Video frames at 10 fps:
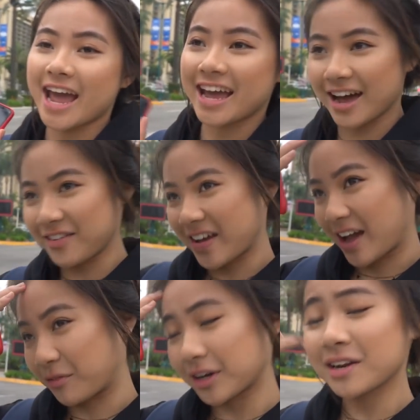a.m.
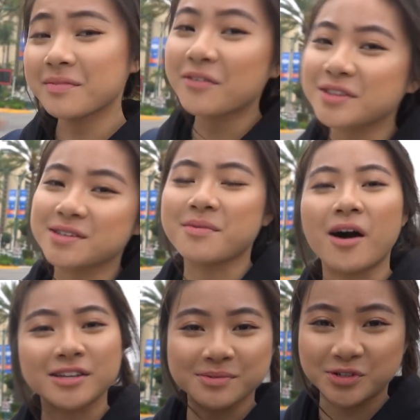and we're gonna meet with some
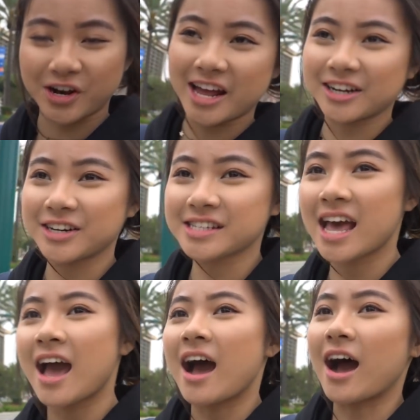awesome creators.
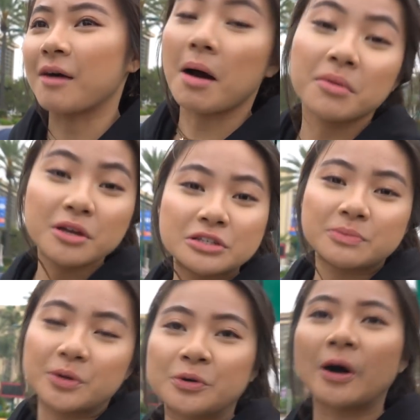I'm a
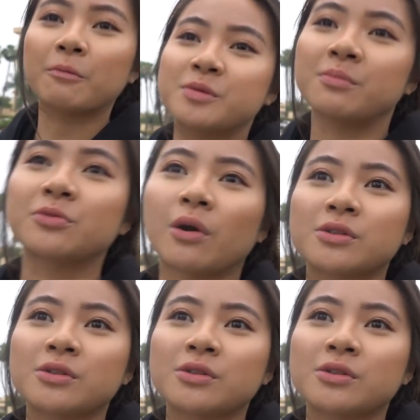YouTuber who helps people grow